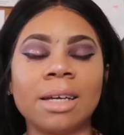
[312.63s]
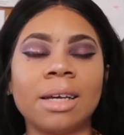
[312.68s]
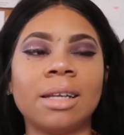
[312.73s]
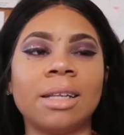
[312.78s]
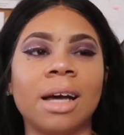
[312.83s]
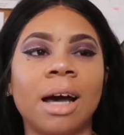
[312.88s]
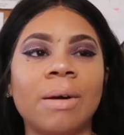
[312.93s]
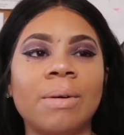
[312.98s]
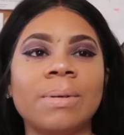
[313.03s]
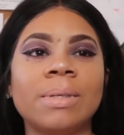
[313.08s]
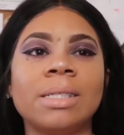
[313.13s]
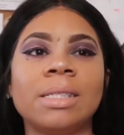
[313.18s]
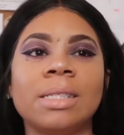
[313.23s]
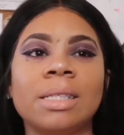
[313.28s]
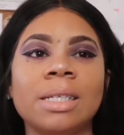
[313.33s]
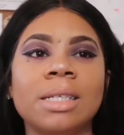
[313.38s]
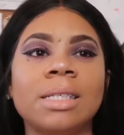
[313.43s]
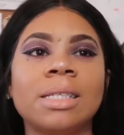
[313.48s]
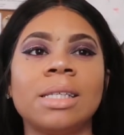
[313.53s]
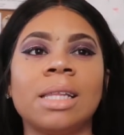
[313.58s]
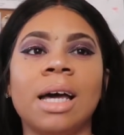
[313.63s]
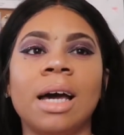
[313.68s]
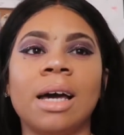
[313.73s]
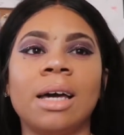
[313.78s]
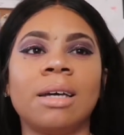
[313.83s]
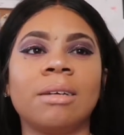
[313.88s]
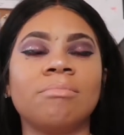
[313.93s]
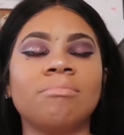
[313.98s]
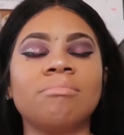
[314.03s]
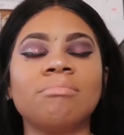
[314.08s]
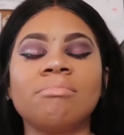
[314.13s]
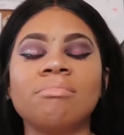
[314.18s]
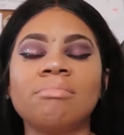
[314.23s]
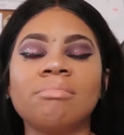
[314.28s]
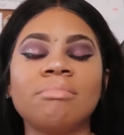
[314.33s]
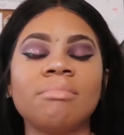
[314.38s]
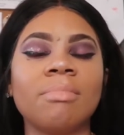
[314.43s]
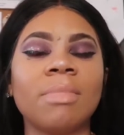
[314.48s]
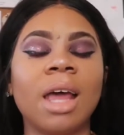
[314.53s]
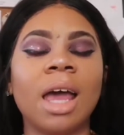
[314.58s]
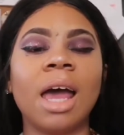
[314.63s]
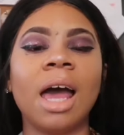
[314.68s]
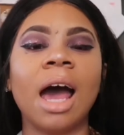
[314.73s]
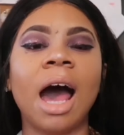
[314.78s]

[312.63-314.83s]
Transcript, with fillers: and I was just like, mm,